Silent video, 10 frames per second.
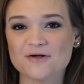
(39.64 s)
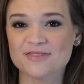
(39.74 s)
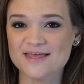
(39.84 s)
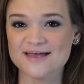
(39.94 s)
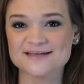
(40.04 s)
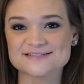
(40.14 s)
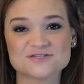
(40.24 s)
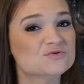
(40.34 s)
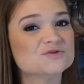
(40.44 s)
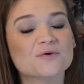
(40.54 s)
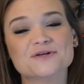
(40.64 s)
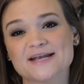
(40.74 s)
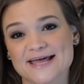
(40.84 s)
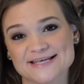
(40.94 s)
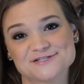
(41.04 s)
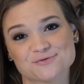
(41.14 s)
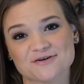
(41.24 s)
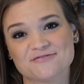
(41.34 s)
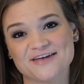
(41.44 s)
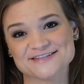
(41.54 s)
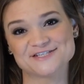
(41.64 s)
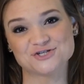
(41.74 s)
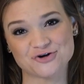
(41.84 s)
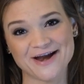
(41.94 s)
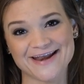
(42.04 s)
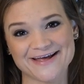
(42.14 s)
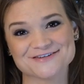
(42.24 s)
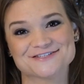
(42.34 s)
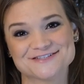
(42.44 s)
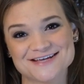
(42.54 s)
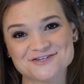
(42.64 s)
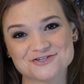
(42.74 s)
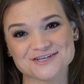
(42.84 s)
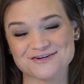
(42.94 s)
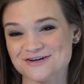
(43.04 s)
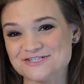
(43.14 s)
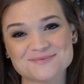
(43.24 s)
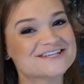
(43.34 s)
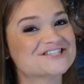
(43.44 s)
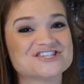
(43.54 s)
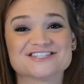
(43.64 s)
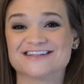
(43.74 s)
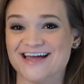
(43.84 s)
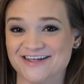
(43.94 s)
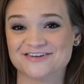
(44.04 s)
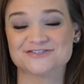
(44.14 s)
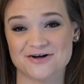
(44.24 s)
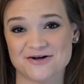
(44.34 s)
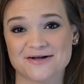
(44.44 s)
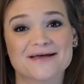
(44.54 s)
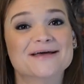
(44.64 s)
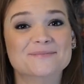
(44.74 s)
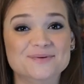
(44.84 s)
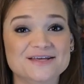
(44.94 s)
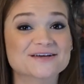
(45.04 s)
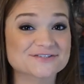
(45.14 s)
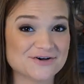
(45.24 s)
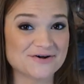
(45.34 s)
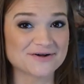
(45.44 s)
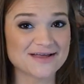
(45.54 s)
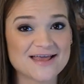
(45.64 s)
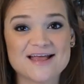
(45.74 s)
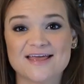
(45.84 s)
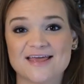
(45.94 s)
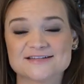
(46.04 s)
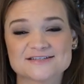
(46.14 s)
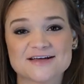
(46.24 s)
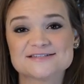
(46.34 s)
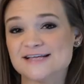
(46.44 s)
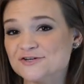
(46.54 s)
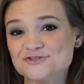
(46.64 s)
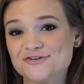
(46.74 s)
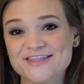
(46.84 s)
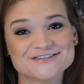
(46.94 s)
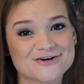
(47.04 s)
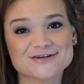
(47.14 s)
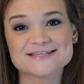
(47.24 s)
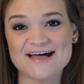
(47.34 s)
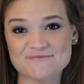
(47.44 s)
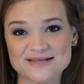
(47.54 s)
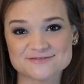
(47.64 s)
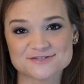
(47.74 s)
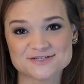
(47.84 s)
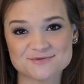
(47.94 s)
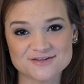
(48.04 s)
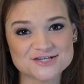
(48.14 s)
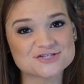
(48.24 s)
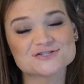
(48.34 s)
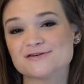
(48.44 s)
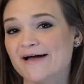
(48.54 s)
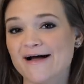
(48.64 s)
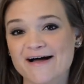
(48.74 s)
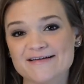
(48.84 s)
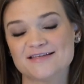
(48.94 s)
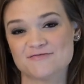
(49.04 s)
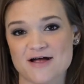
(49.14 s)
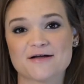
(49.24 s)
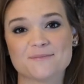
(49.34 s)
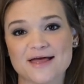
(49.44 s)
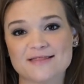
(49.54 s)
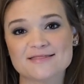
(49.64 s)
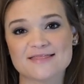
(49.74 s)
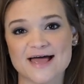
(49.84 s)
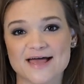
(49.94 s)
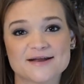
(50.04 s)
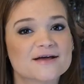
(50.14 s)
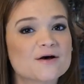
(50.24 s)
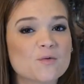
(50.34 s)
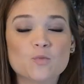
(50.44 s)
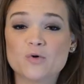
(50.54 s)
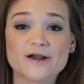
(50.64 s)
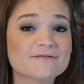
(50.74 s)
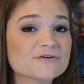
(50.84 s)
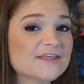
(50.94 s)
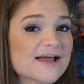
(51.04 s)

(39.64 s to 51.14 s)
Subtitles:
this, you don't need any sort of fancy training because essentially enrichment is just letting a dog be a dog. It's essential that dogs have mental stimulation, so I highly recommend that whatever the